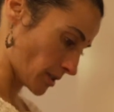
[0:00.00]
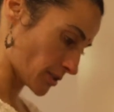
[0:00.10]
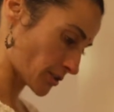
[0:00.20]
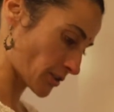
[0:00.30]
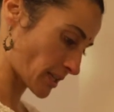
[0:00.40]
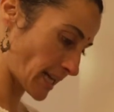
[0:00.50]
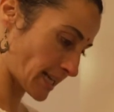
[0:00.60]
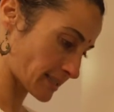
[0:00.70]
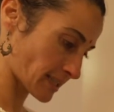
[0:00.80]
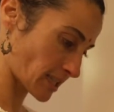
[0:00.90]
so that as
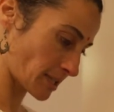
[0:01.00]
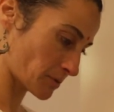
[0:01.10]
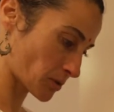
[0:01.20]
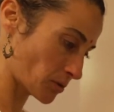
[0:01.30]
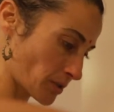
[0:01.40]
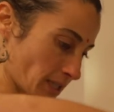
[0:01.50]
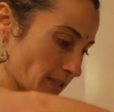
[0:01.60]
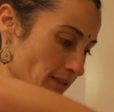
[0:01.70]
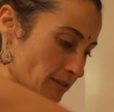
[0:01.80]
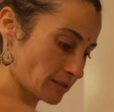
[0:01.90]
it keeps
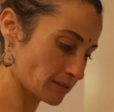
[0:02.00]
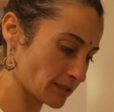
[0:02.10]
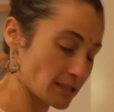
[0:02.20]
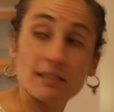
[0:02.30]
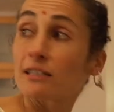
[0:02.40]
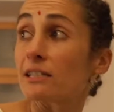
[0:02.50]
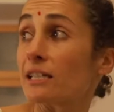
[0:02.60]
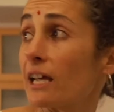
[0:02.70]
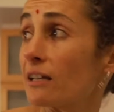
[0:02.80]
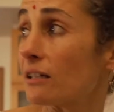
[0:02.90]
cooking, it's
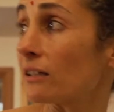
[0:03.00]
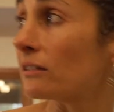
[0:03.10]
tender.